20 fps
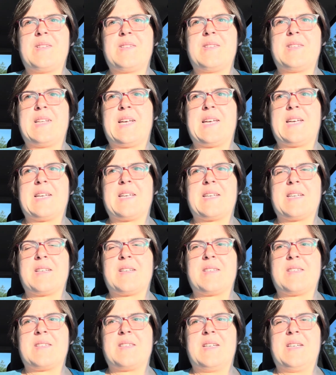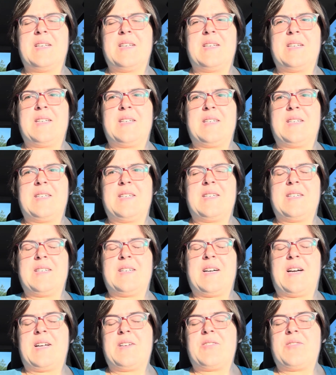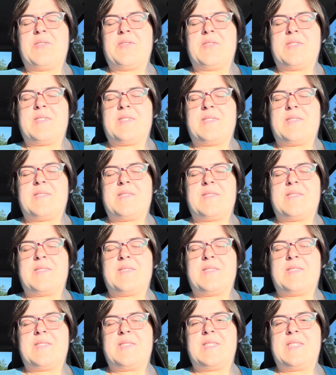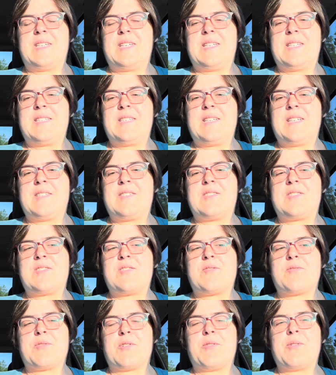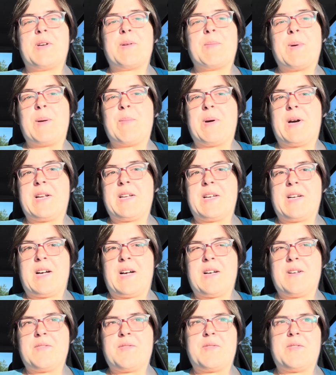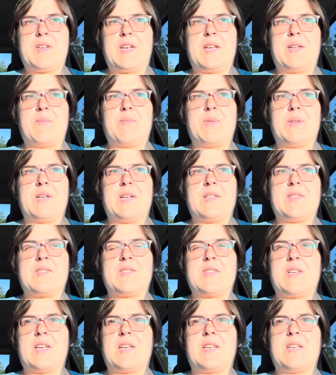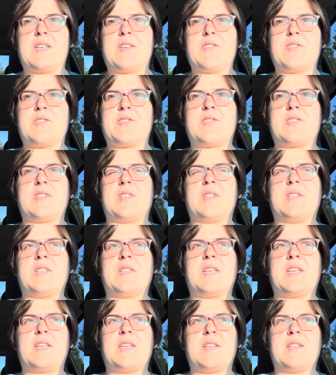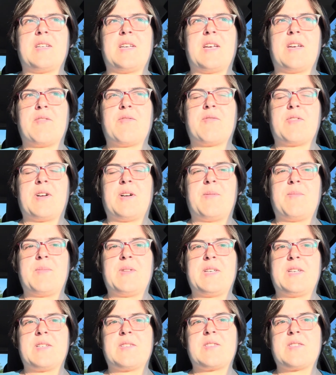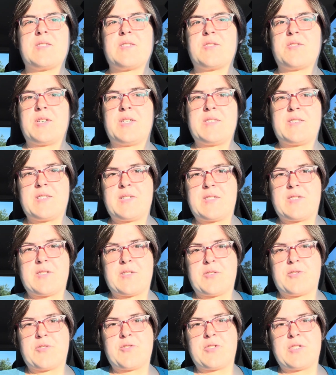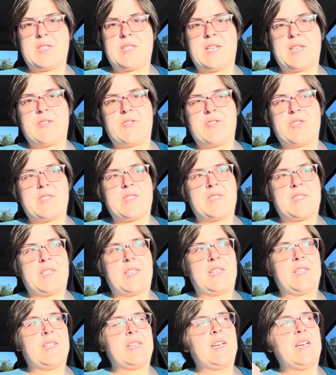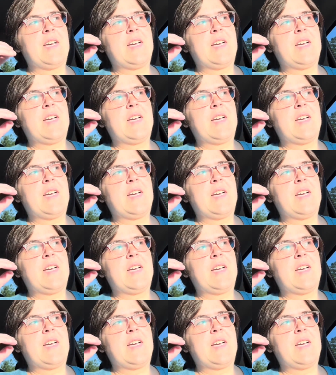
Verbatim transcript: like I don't, it it's throwing my body off and plus like you're still healing from this crazy surgery that you just did